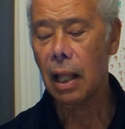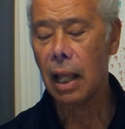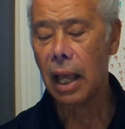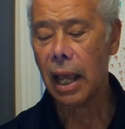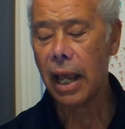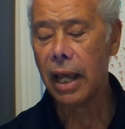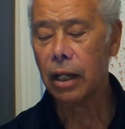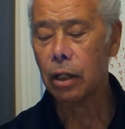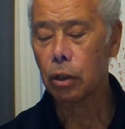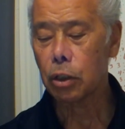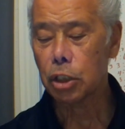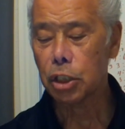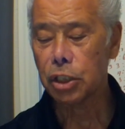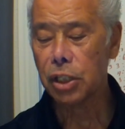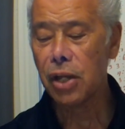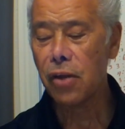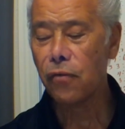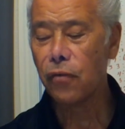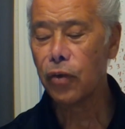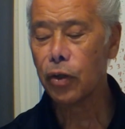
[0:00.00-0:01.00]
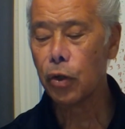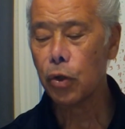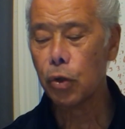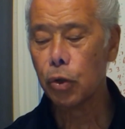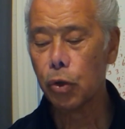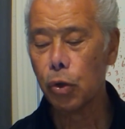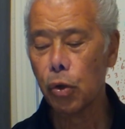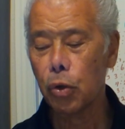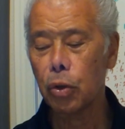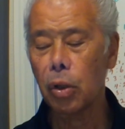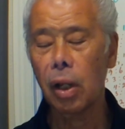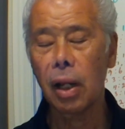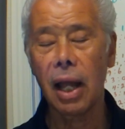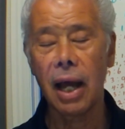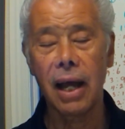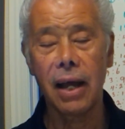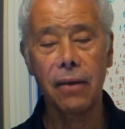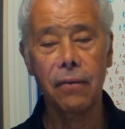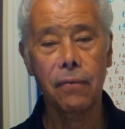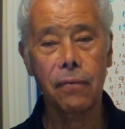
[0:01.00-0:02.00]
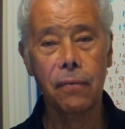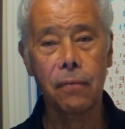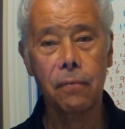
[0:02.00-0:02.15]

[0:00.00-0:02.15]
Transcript: and receiving eternal life.